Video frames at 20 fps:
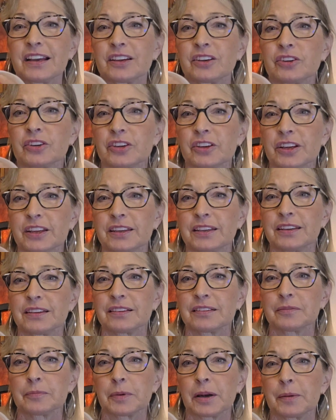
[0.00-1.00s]
could,
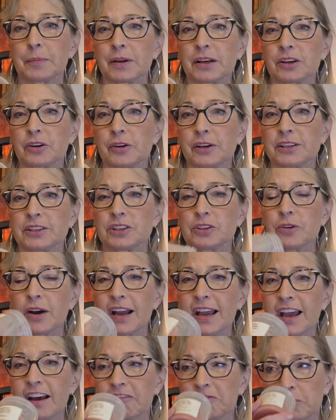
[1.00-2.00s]
but I'm not going to. I
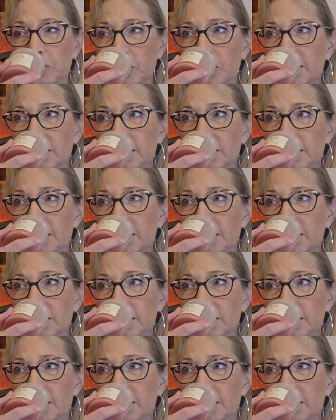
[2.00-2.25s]
have more